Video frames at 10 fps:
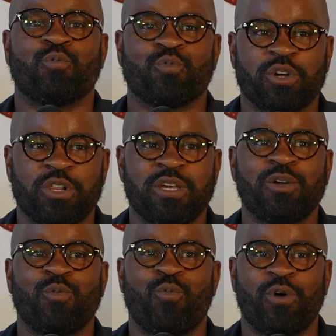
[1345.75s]

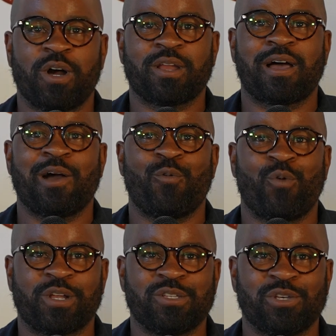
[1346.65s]
really what I
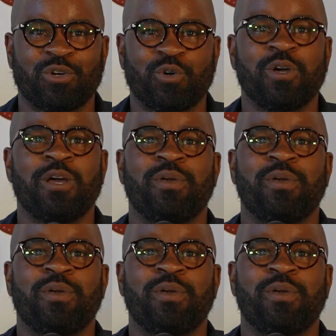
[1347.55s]
want to do?